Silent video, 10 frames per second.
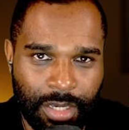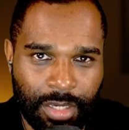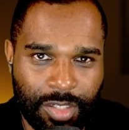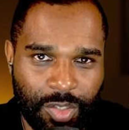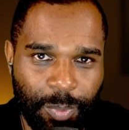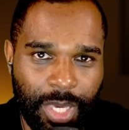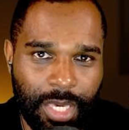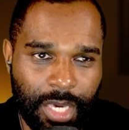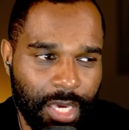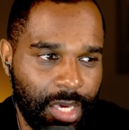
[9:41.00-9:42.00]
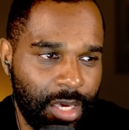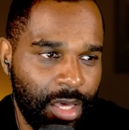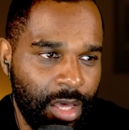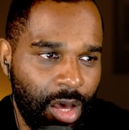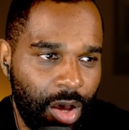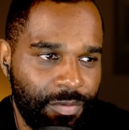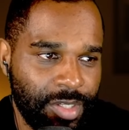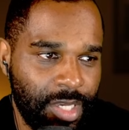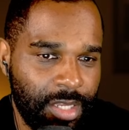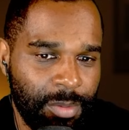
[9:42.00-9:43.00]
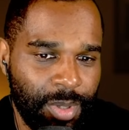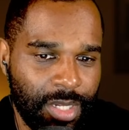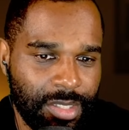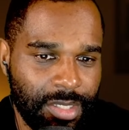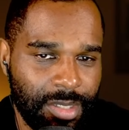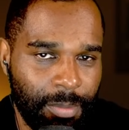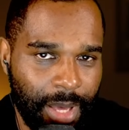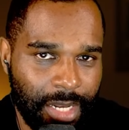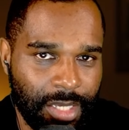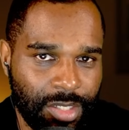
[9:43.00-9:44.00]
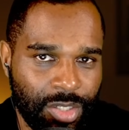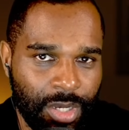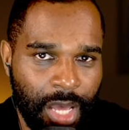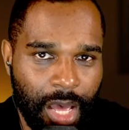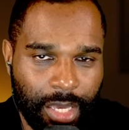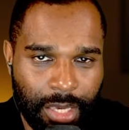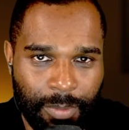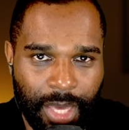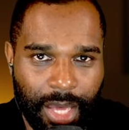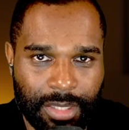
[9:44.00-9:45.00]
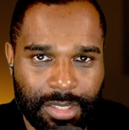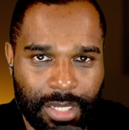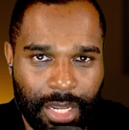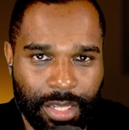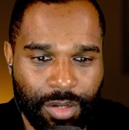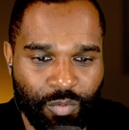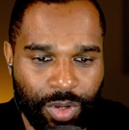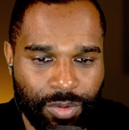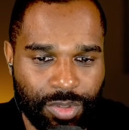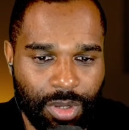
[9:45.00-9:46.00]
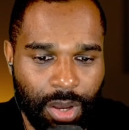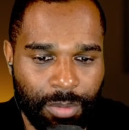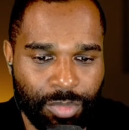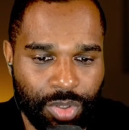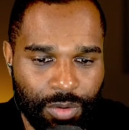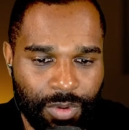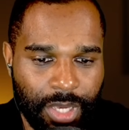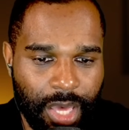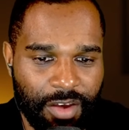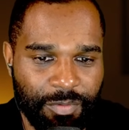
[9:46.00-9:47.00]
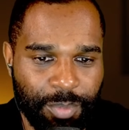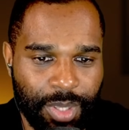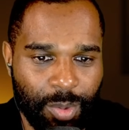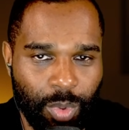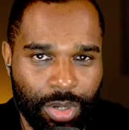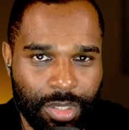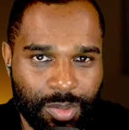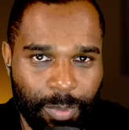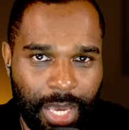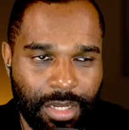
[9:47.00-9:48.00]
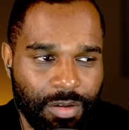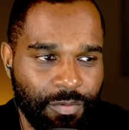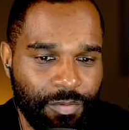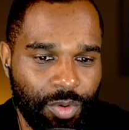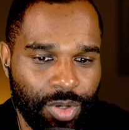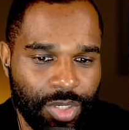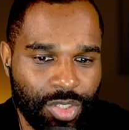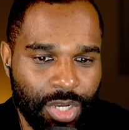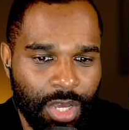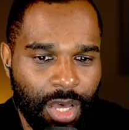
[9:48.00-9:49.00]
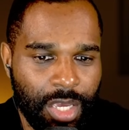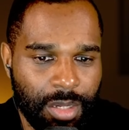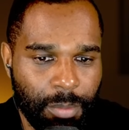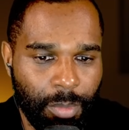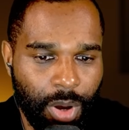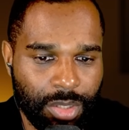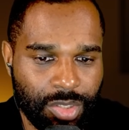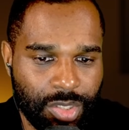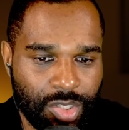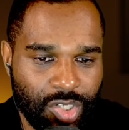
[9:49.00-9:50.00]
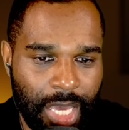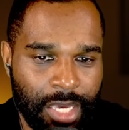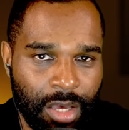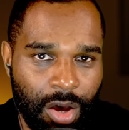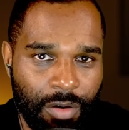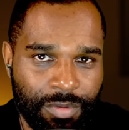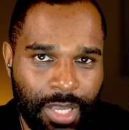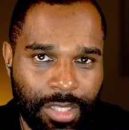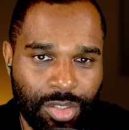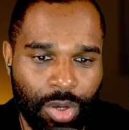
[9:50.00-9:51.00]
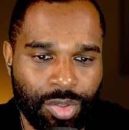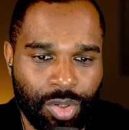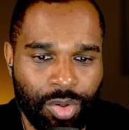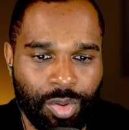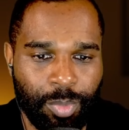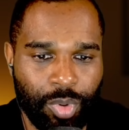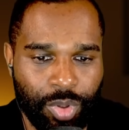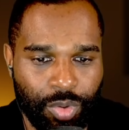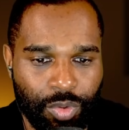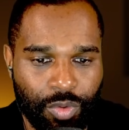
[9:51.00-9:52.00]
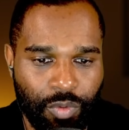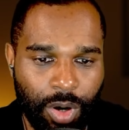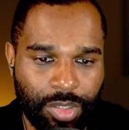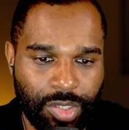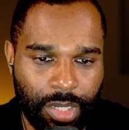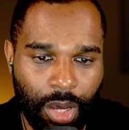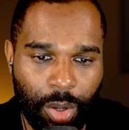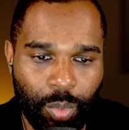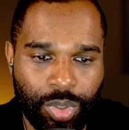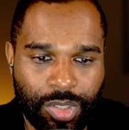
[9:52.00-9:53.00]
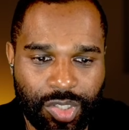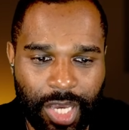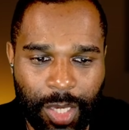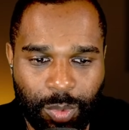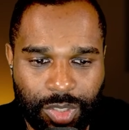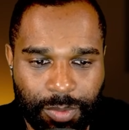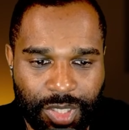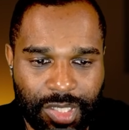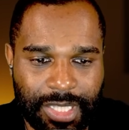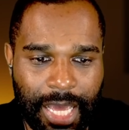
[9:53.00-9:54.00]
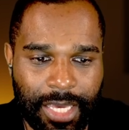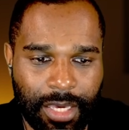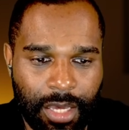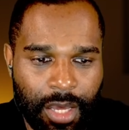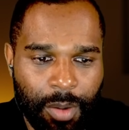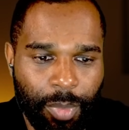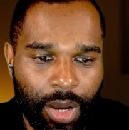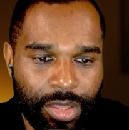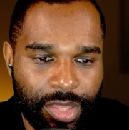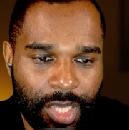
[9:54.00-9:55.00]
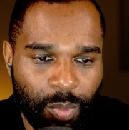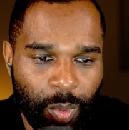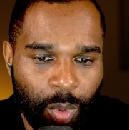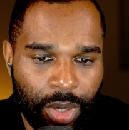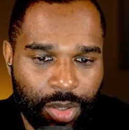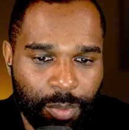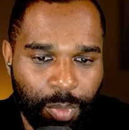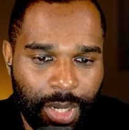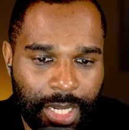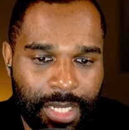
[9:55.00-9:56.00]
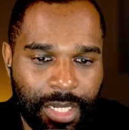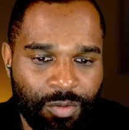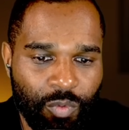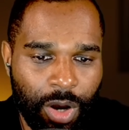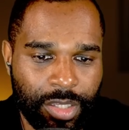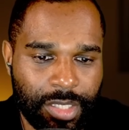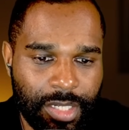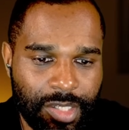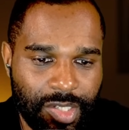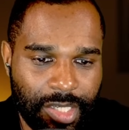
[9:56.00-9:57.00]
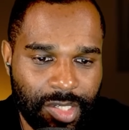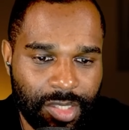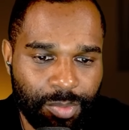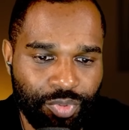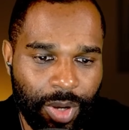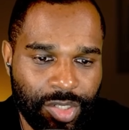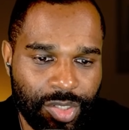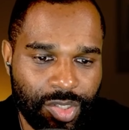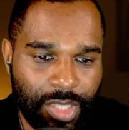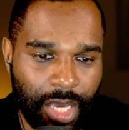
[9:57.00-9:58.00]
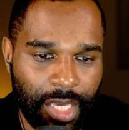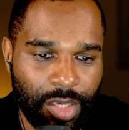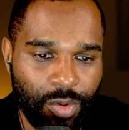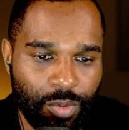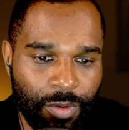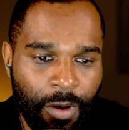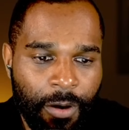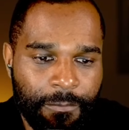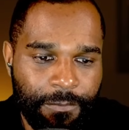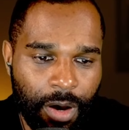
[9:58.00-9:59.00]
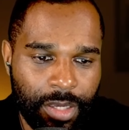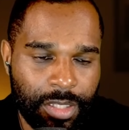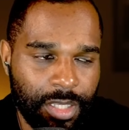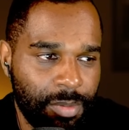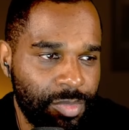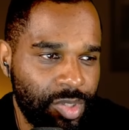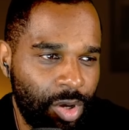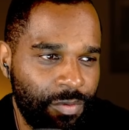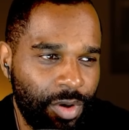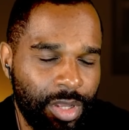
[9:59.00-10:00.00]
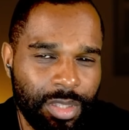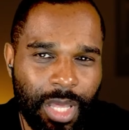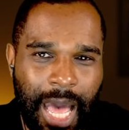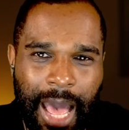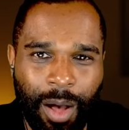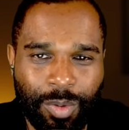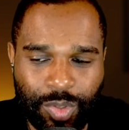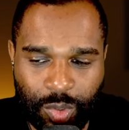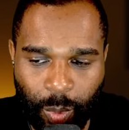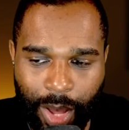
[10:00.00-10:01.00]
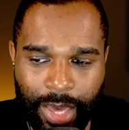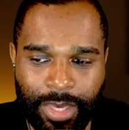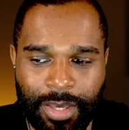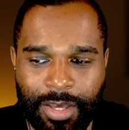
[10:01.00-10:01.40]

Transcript: Speaking of his inability to manage Kimi Antonelli in real time during FP1, his maiden voyage in Monza, saying of that, Toto, the boy who cried, said, "I wouldn't say it was a mistake, but I think we weren't completely right in assessing the pressures that he could find himself under." Houseway.